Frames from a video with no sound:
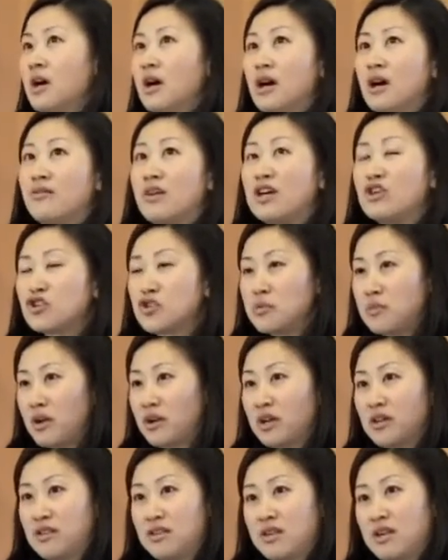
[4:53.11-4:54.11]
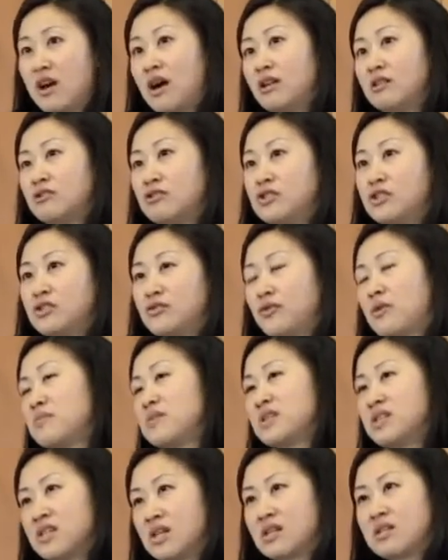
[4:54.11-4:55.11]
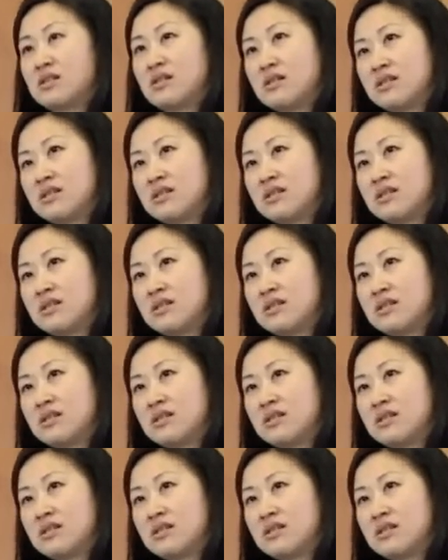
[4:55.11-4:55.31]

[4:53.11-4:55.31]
of Asian American theologies from the 60s,